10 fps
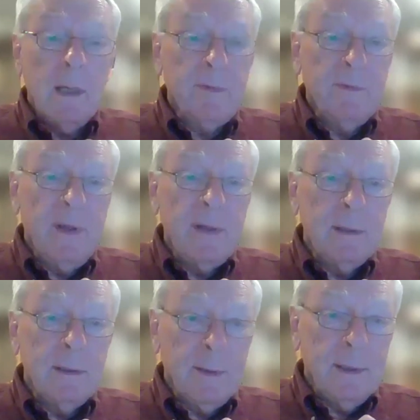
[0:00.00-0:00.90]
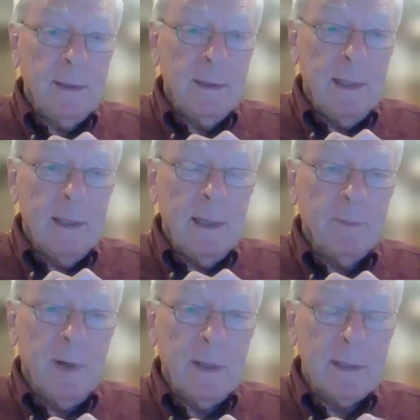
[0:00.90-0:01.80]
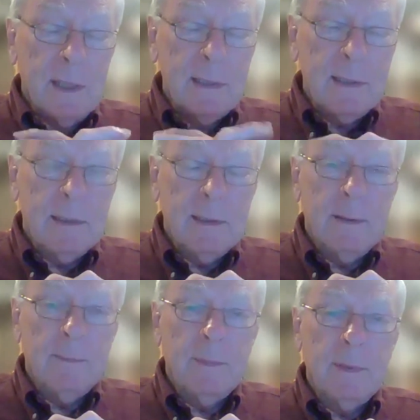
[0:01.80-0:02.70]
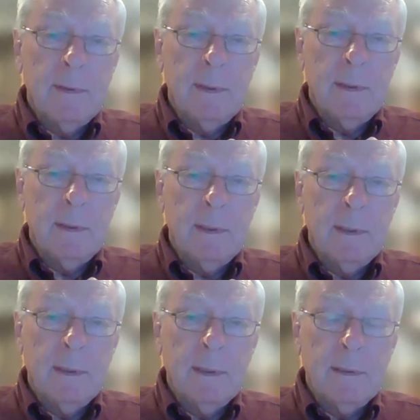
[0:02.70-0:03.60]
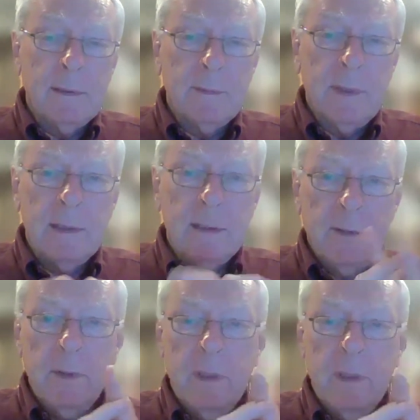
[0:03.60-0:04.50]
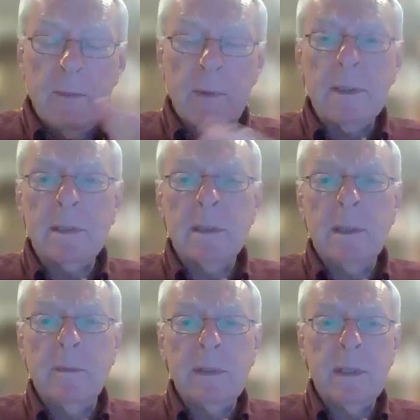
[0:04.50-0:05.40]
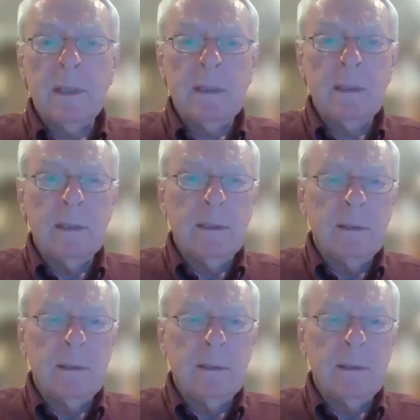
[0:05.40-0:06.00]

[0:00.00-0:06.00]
kind of invented a process, and we had the three networks, and we said